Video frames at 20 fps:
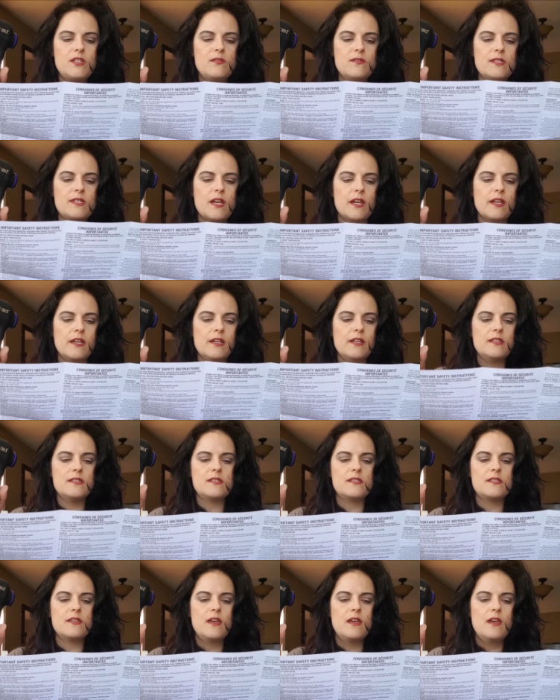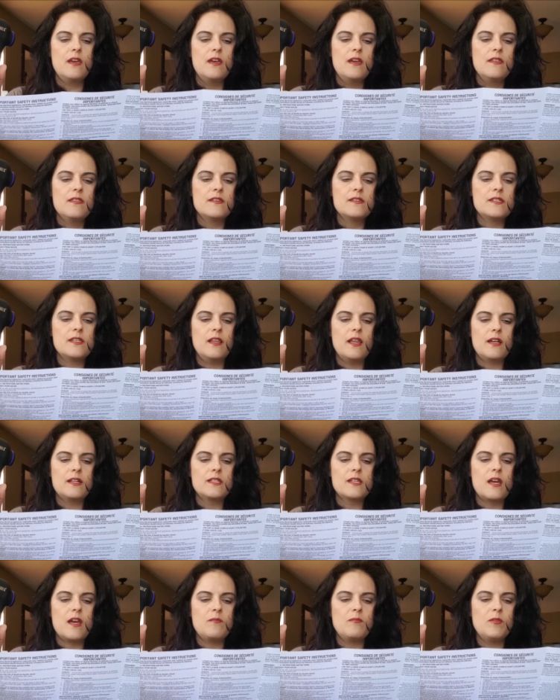two seconds, the
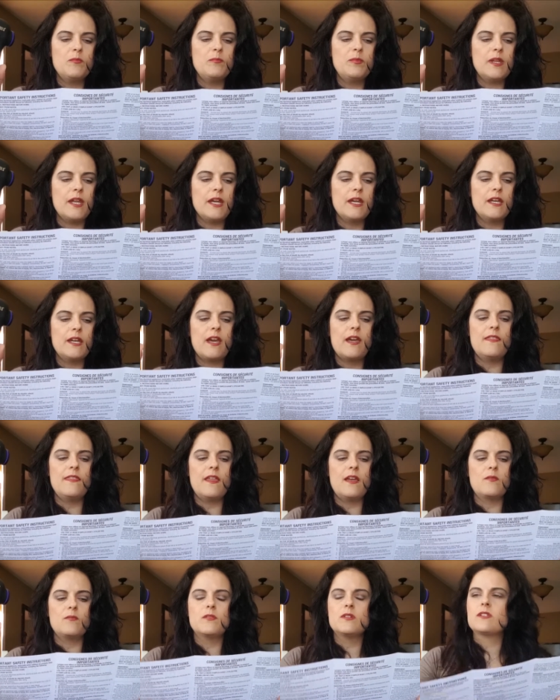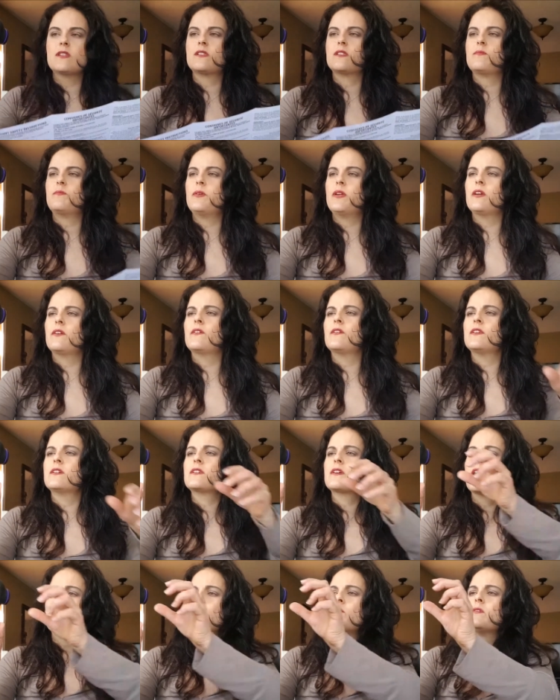select time will blink and then will disappear and
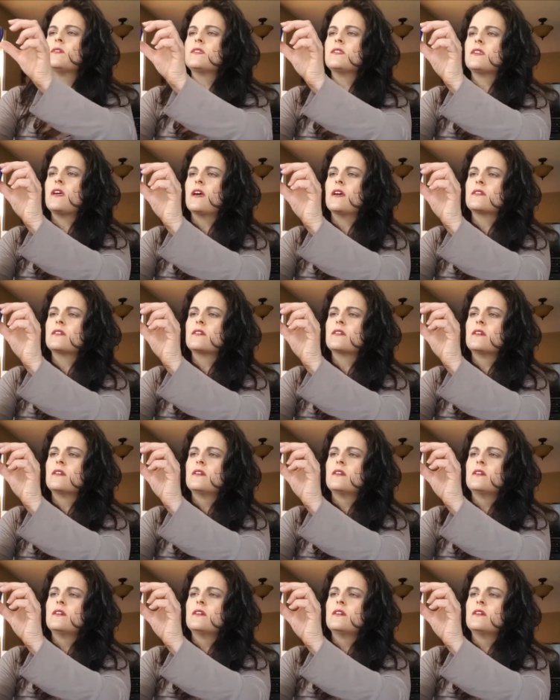the time will set.